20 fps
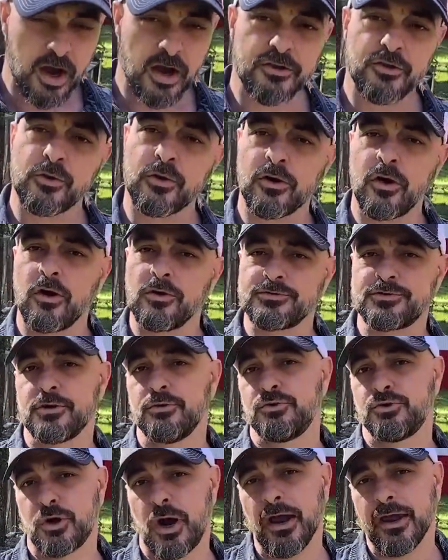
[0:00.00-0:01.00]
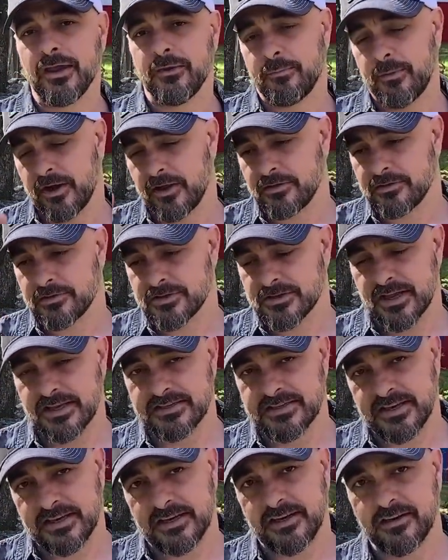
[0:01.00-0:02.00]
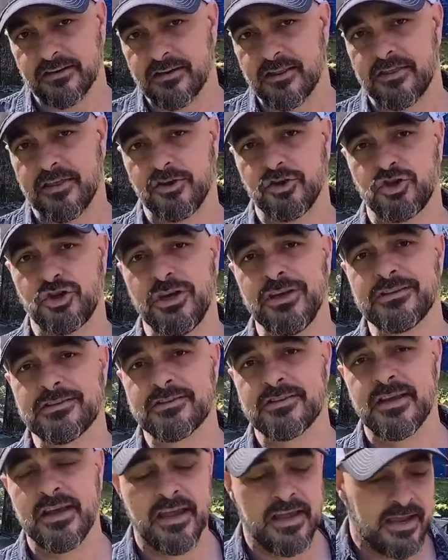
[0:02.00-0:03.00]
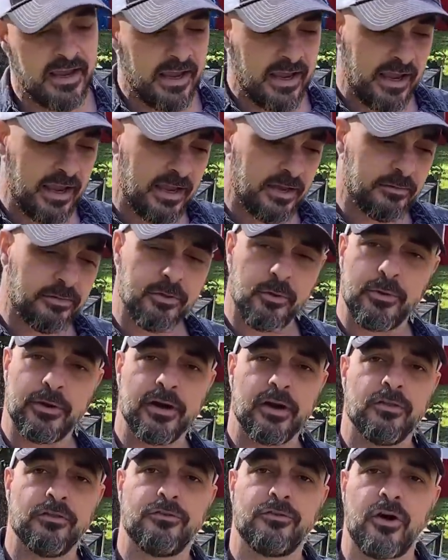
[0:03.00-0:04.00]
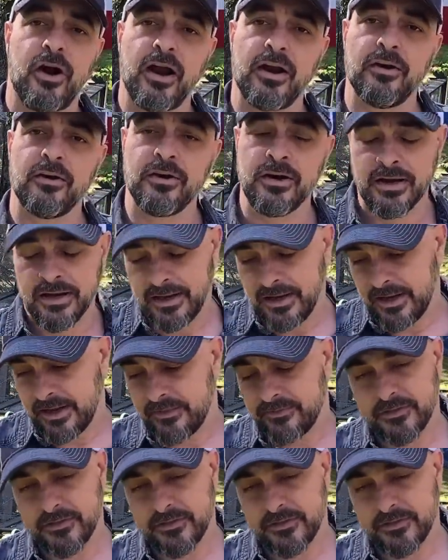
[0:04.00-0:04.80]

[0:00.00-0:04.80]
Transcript: You can also dry it by slicing it into thin sheets and throwing it on the dryer, and